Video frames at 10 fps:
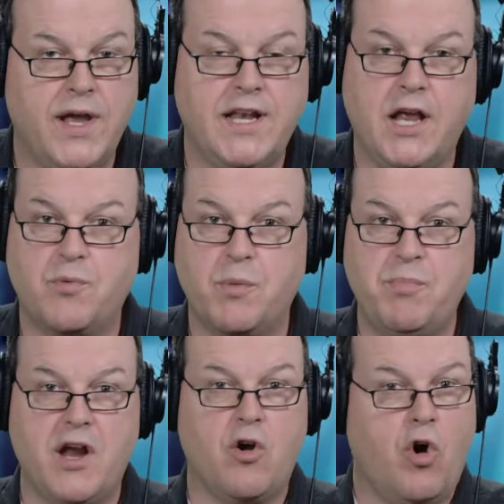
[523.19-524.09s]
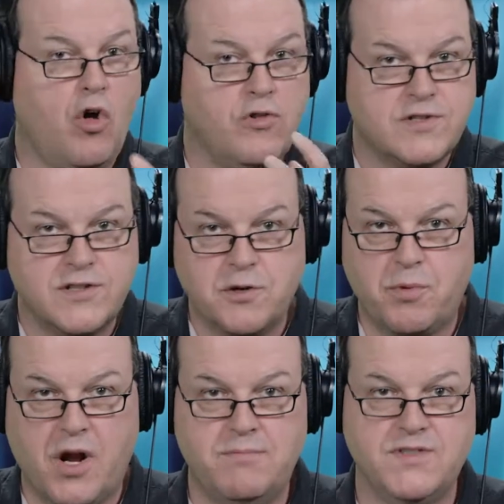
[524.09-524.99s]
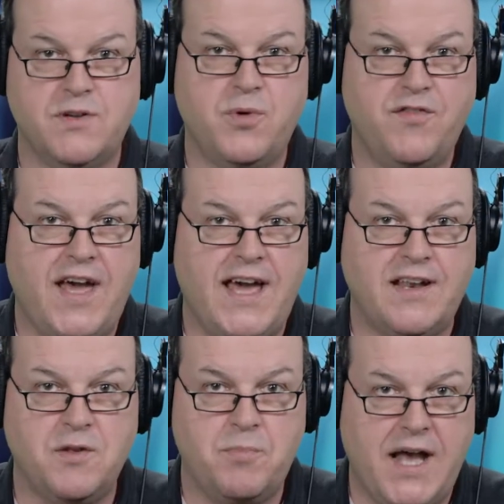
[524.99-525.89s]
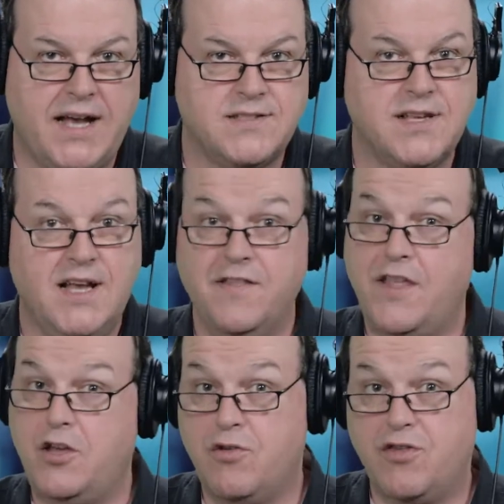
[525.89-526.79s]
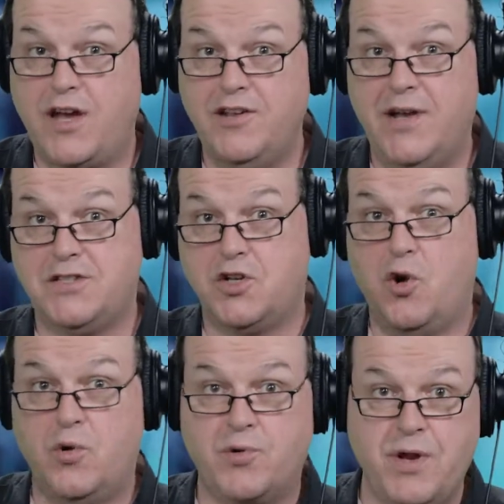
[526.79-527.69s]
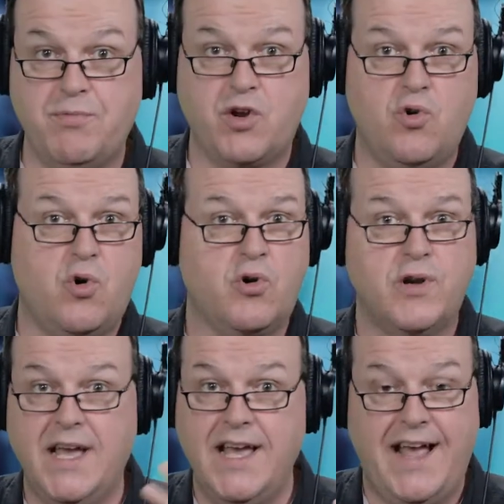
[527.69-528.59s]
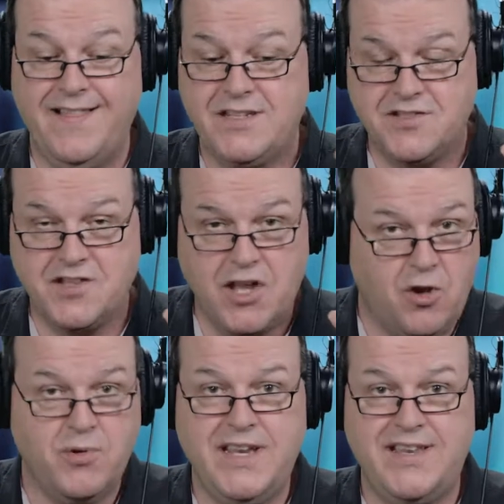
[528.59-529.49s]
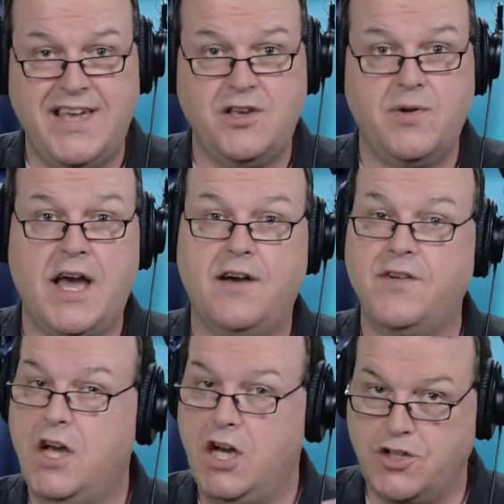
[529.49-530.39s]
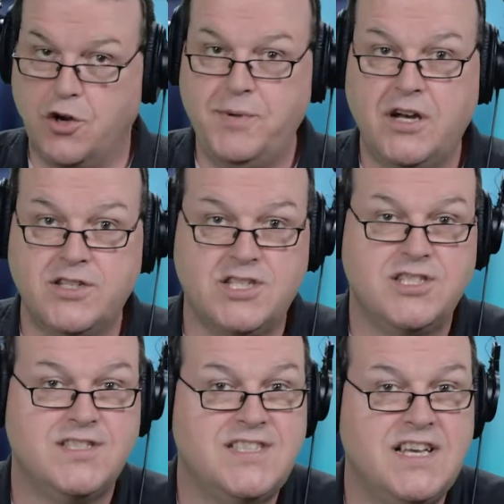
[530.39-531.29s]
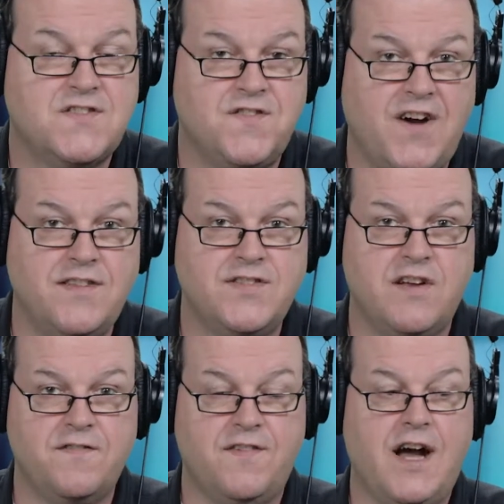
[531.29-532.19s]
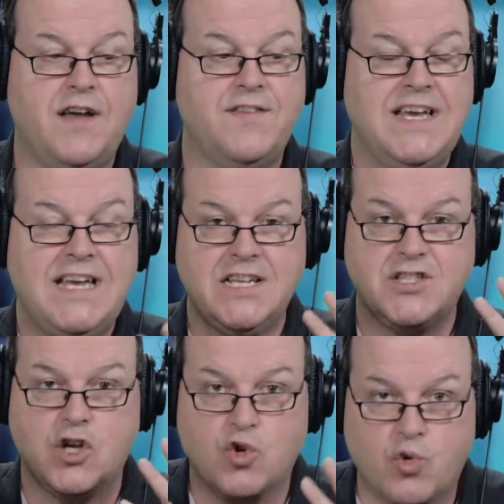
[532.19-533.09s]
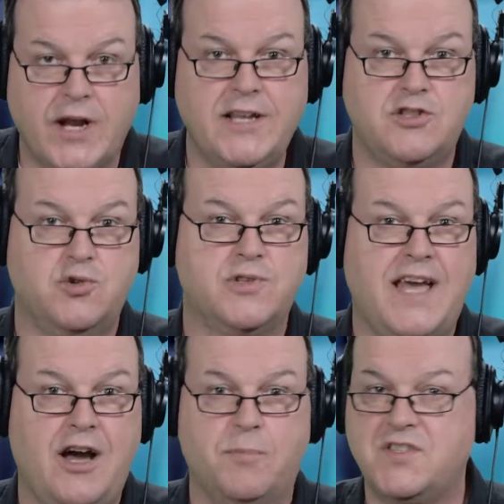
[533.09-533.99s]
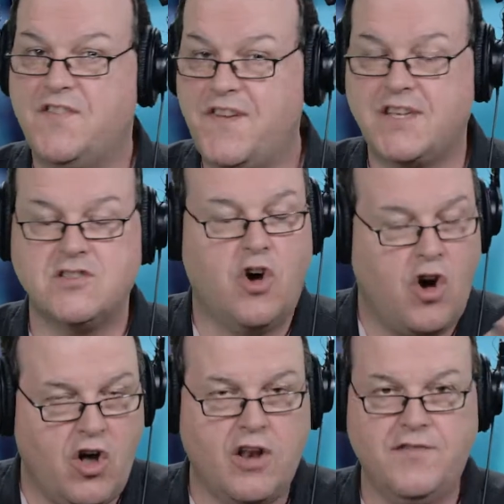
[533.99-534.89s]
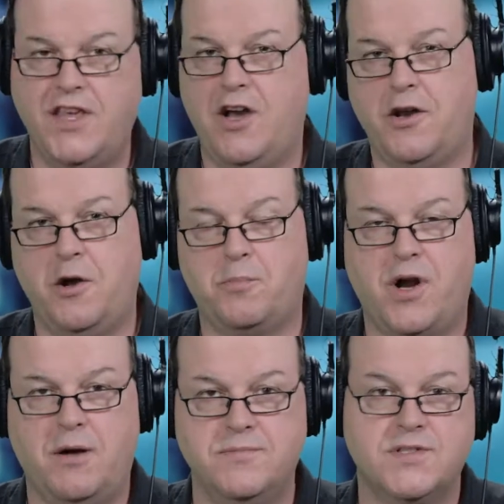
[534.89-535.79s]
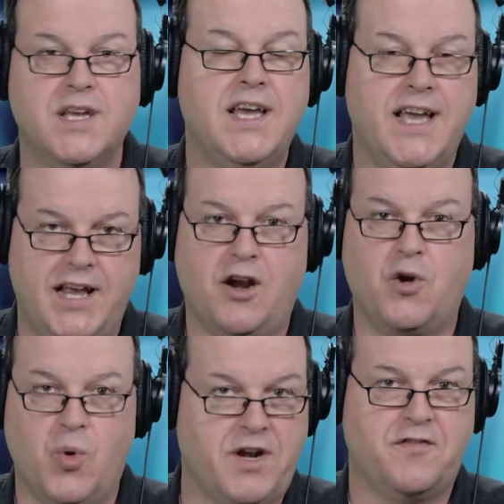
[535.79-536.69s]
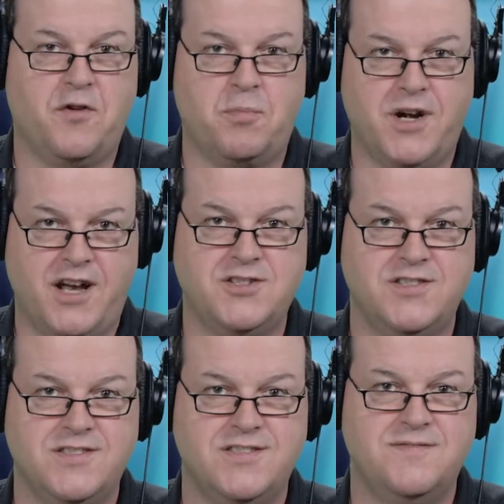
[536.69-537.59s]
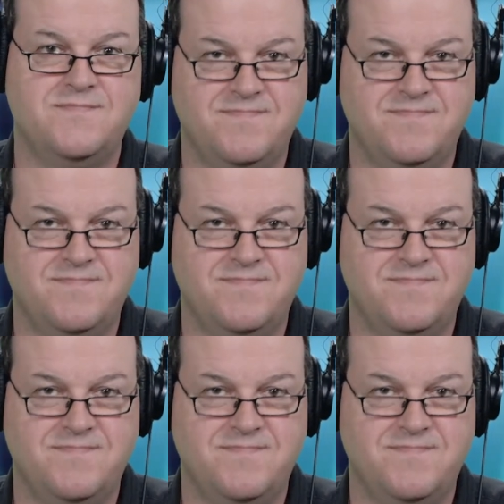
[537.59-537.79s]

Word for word: in and repair all those little problems that we've had in the past that you thought you had to go and re-record, and this is the only take you have. Adobe Audition CS 5.5 is a great tool to help us fix all of the audio problems in our wonderful productions.